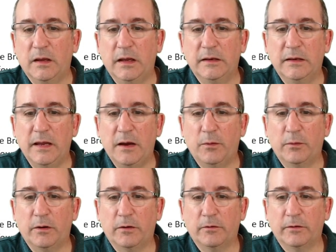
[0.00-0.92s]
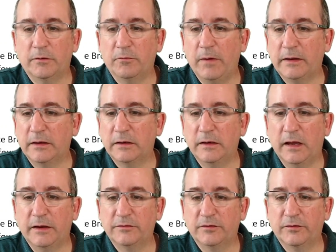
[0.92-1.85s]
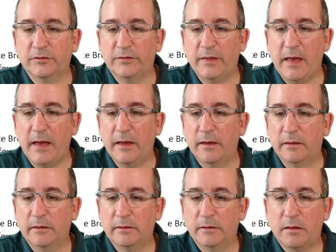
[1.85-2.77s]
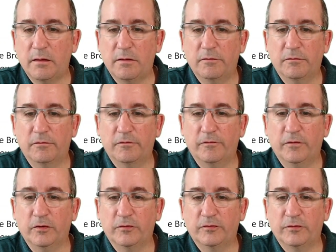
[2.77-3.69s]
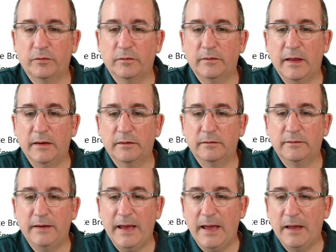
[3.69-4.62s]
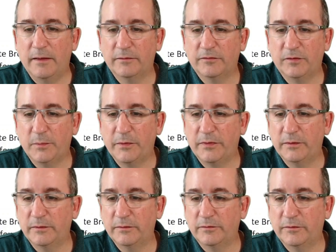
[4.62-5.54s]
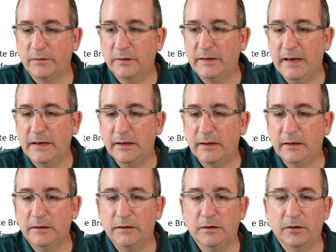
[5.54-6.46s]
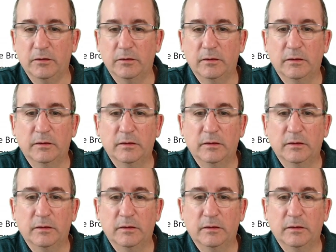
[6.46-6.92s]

And now it already recognizes that first, that tab, some of the data in here.